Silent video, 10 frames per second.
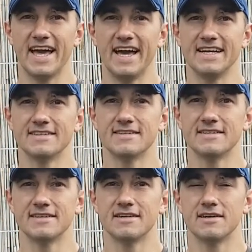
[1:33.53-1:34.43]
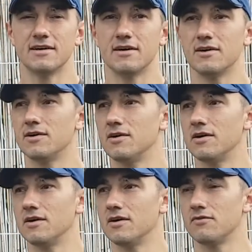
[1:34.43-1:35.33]
and
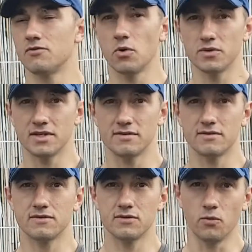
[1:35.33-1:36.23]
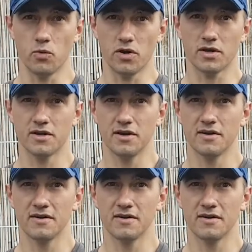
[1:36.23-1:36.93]
rode it to work,